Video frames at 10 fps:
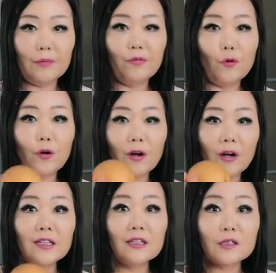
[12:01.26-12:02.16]
Before
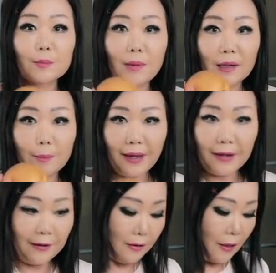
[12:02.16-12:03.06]
cutting this, my
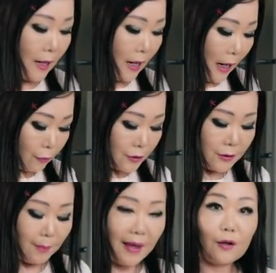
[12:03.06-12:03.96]
pear, I will
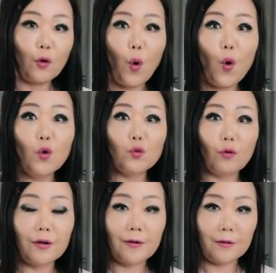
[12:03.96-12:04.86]
just make a cold
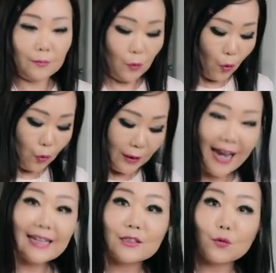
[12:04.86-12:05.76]
water, cold
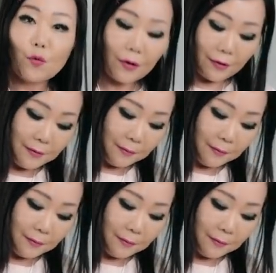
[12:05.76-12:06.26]
ice water,